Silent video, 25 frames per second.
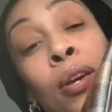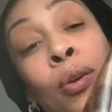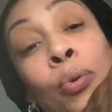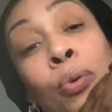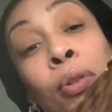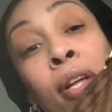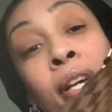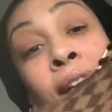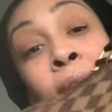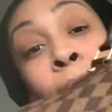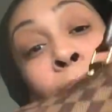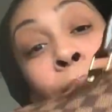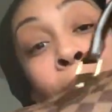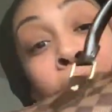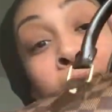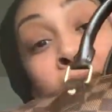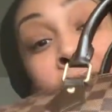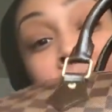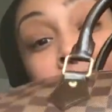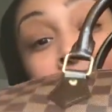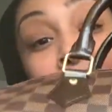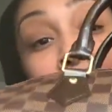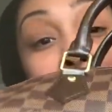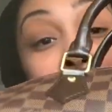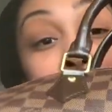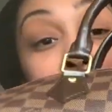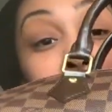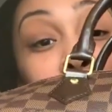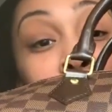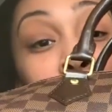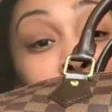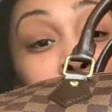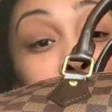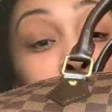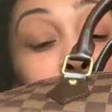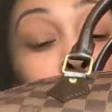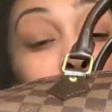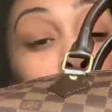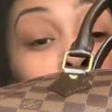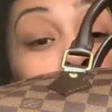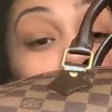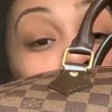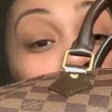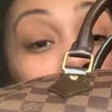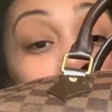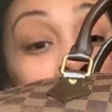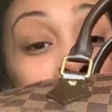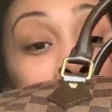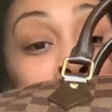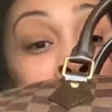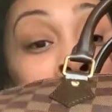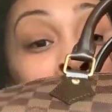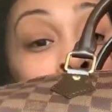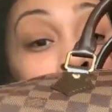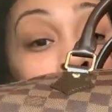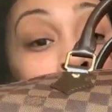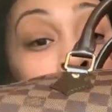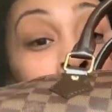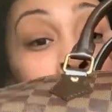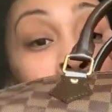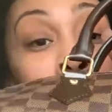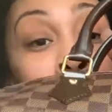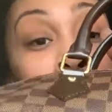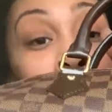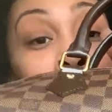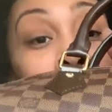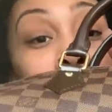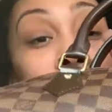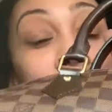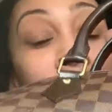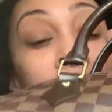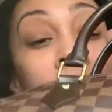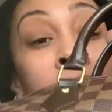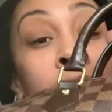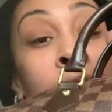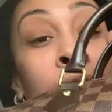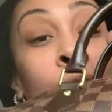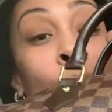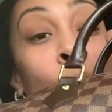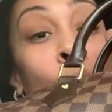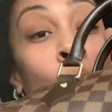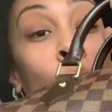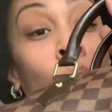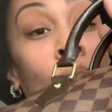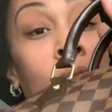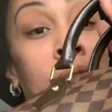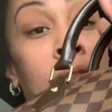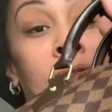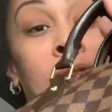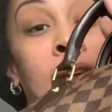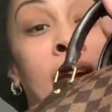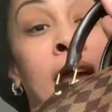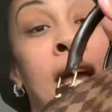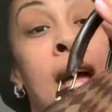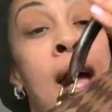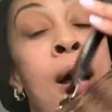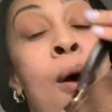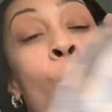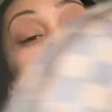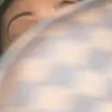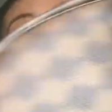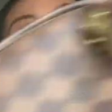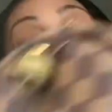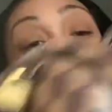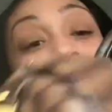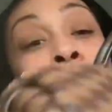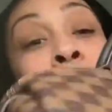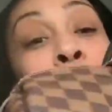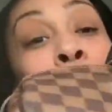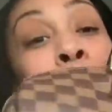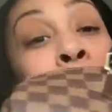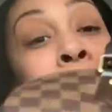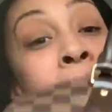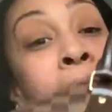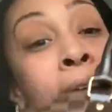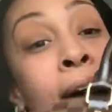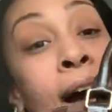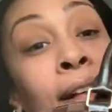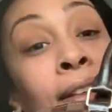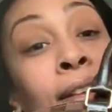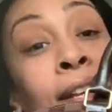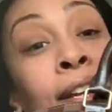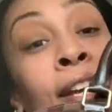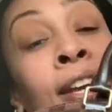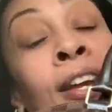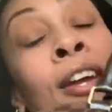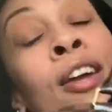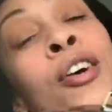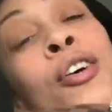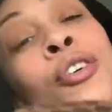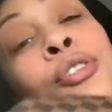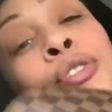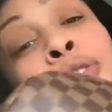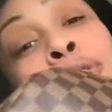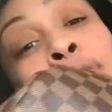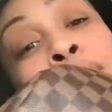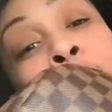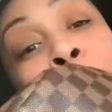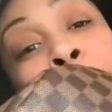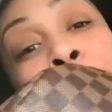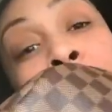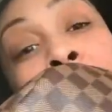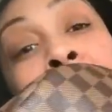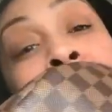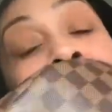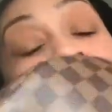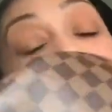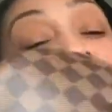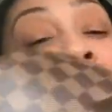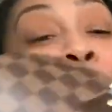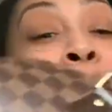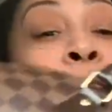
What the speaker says: new looking bag is just way better and way more up my alley. So I have